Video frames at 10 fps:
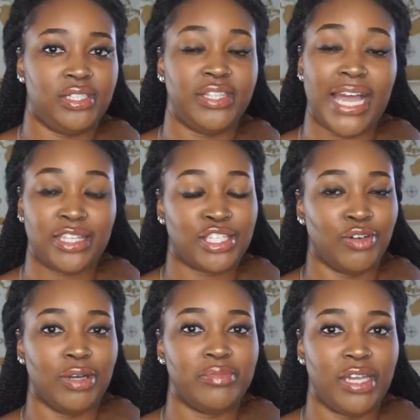not so
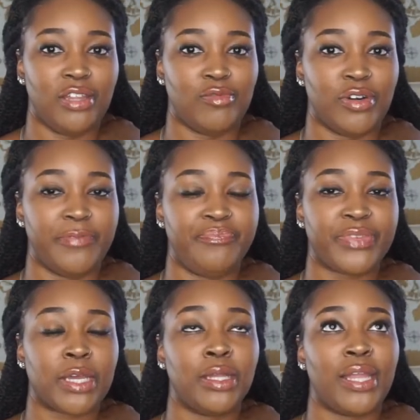updated one.
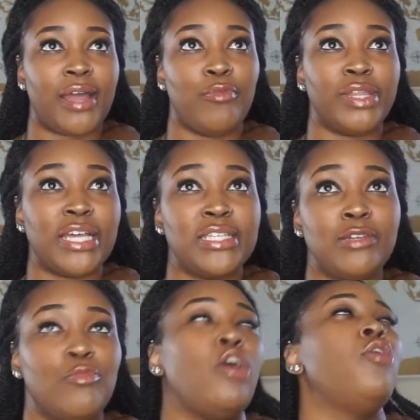Like when I see,
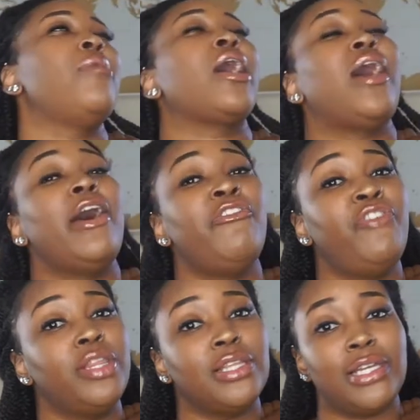oh my God, I
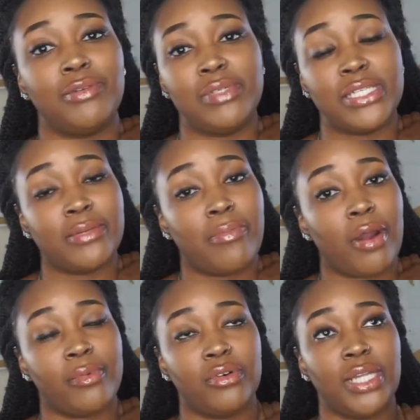fell in love with this
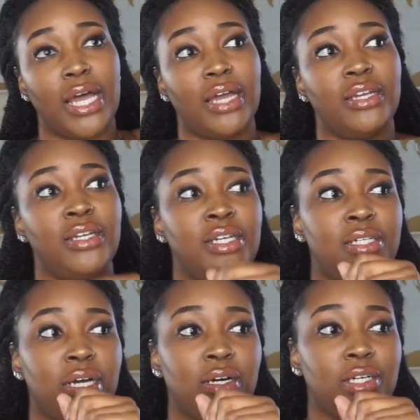apartment online.
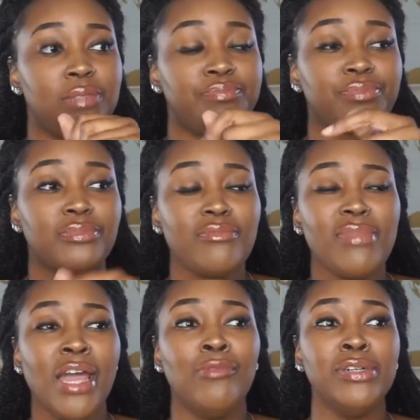
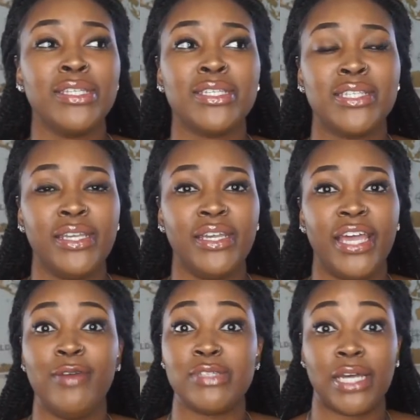I went to see it.
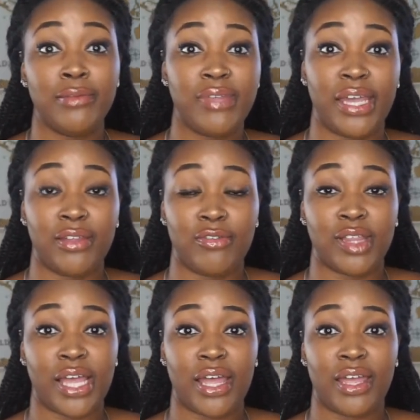It was updated
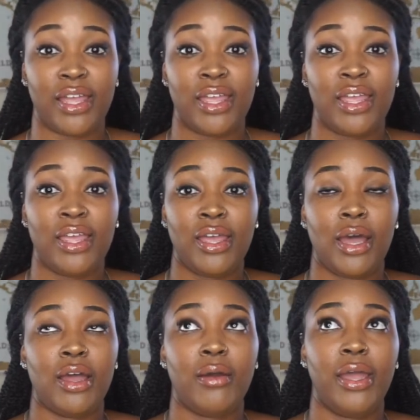online.
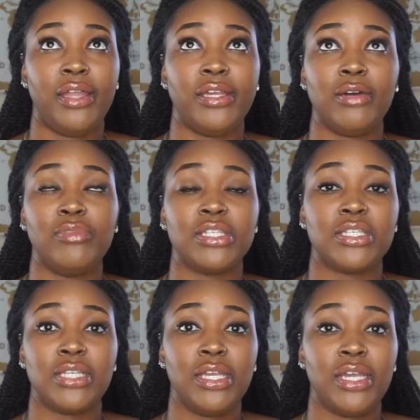And then I went to
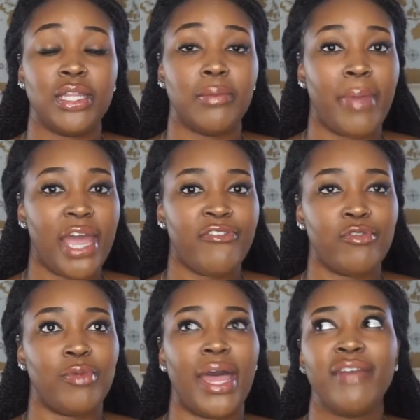see it in the
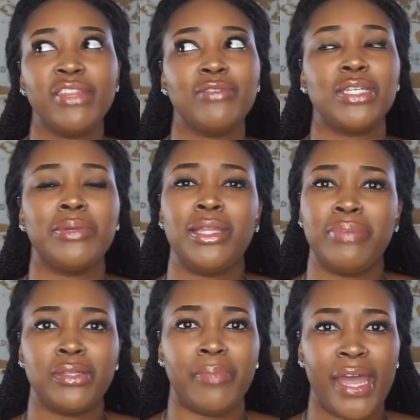bathroom. Everything was updated but
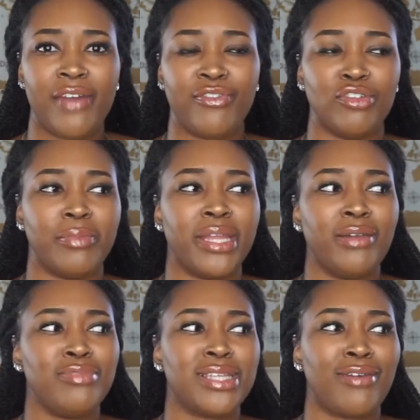the bathroom. And it
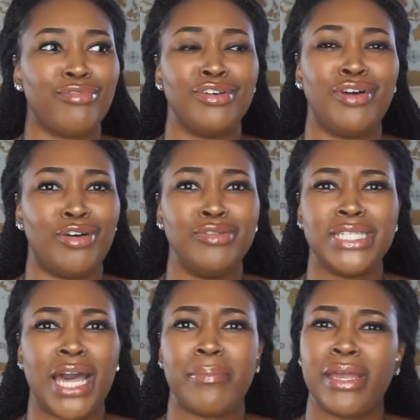was like real
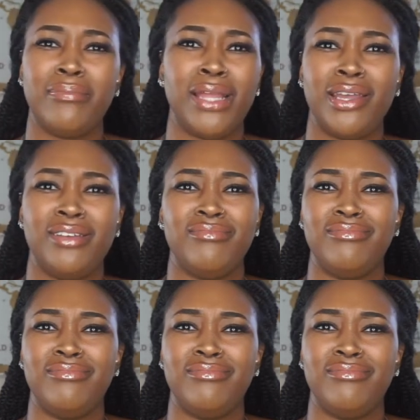old-timey. I'm like,